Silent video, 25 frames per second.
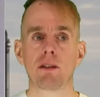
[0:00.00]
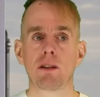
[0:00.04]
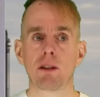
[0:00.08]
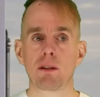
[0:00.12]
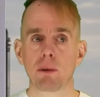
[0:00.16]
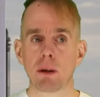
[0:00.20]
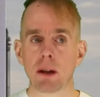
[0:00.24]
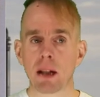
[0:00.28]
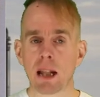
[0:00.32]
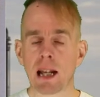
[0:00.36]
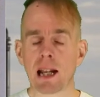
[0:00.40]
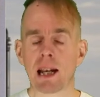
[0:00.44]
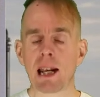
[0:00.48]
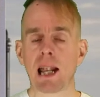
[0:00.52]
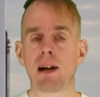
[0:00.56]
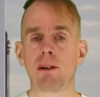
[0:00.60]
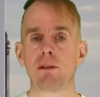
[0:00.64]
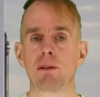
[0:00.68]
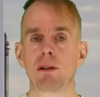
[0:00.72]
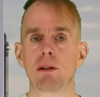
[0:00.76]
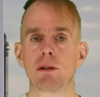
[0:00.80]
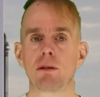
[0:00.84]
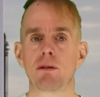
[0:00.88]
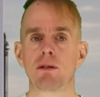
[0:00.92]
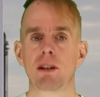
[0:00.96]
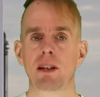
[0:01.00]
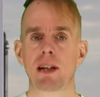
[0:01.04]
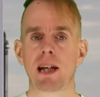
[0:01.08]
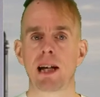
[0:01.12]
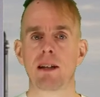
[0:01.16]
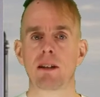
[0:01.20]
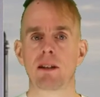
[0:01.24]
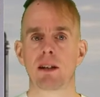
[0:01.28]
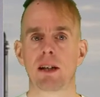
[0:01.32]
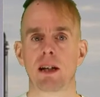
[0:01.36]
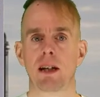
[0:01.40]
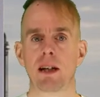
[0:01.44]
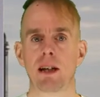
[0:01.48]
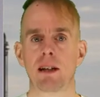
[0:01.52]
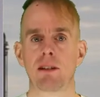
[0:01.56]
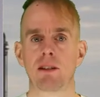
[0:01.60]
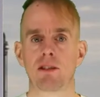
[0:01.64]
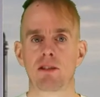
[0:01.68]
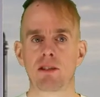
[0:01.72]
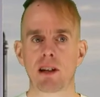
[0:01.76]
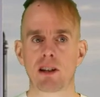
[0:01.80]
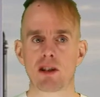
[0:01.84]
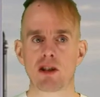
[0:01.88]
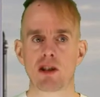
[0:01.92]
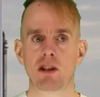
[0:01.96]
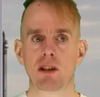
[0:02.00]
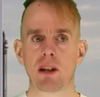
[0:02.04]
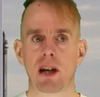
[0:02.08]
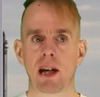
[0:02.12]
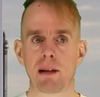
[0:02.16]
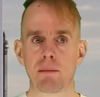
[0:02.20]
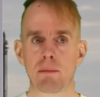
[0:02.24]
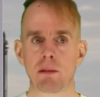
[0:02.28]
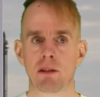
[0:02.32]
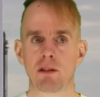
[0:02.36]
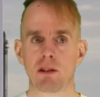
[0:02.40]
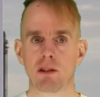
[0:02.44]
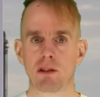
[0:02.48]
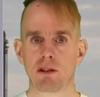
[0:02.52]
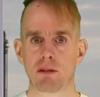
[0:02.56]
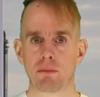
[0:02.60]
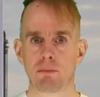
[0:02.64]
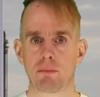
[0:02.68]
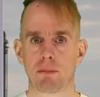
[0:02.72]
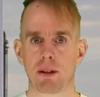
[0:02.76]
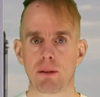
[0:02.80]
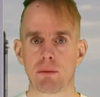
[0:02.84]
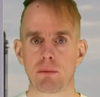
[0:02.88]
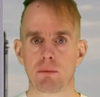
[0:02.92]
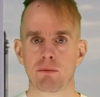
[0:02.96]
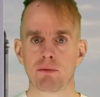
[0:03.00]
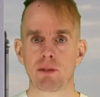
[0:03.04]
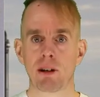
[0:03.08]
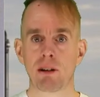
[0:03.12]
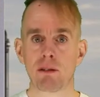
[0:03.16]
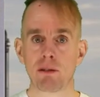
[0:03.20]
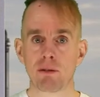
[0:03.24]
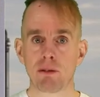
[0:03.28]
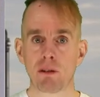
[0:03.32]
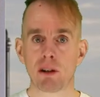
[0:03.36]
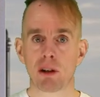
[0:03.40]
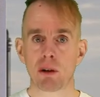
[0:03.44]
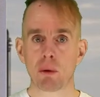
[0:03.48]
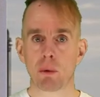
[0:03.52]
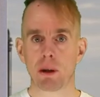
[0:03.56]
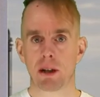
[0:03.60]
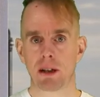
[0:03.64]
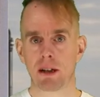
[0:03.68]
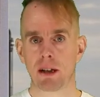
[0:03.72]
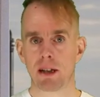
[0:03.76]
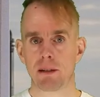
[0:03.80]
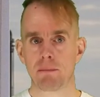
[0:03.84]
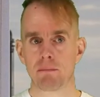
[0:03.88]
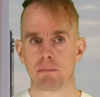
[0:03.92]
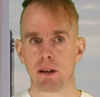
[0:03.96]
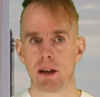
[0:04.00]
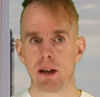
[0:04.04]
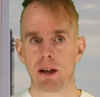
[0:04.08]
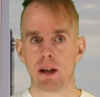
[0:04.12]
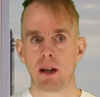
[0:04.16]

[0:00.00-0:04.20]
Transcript: that will allow you to calculate section diameters very, very quickly.